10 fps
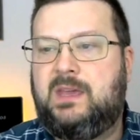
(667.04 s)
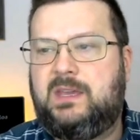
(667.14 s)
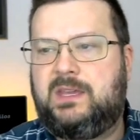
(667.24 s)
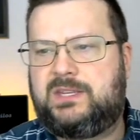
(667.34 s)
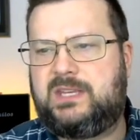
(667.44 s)

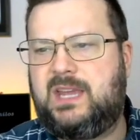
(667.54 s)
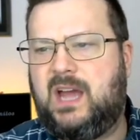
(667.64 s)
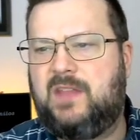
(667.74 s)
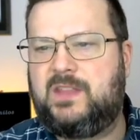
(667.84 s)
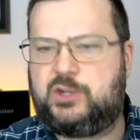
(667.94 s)
You see,
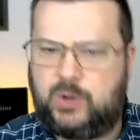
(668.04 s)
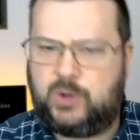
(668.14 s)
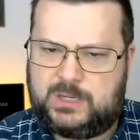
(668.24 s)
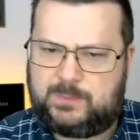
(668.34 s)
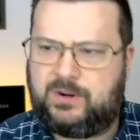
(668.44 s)
on the
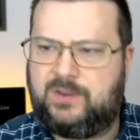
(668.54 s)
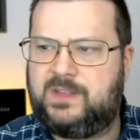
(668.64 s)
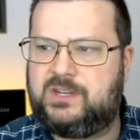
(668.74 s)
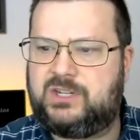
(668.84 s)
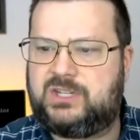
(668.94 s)
Choice
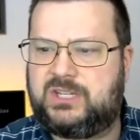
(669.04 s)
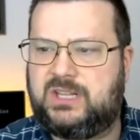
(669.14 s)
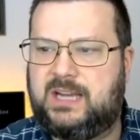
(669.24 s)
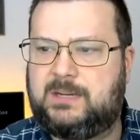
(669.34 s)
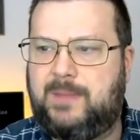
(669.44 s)
Privileges
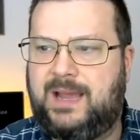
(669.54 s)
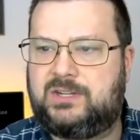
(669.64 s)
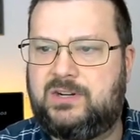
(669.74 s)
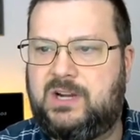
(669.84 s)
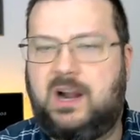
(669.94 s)
Select
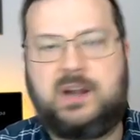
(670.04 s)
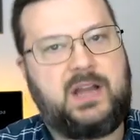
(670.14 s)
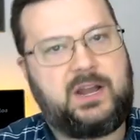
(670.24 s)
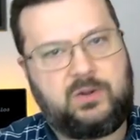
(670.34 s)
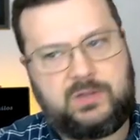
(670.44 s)
MasterCard,
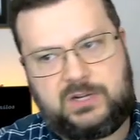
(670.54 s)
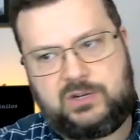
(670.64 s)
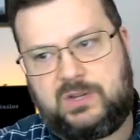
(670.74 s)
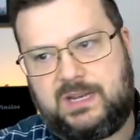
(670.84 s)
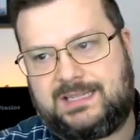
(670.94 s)
not only do
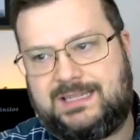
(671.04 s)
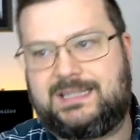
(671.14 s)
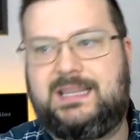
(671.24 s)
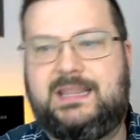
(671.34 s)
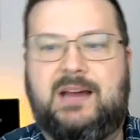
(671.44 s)
you get a
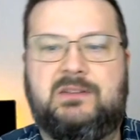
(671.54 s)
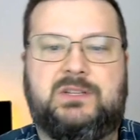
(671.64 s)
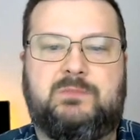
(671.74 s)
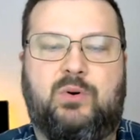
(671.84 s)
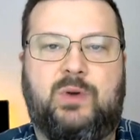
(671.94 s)

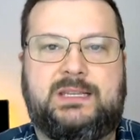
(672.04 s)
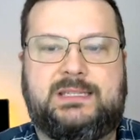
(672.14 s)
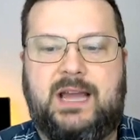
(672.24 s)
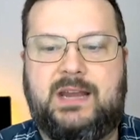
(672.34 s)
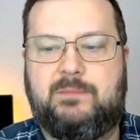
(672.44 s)
60,000 point
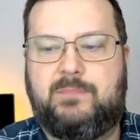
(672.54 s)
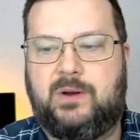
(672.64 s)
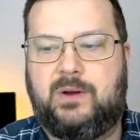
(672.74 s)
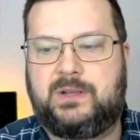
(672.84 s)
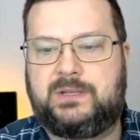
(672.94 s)
sign up
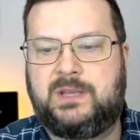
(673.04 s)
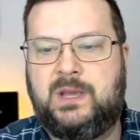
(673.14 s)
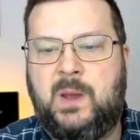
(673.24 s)
bonus,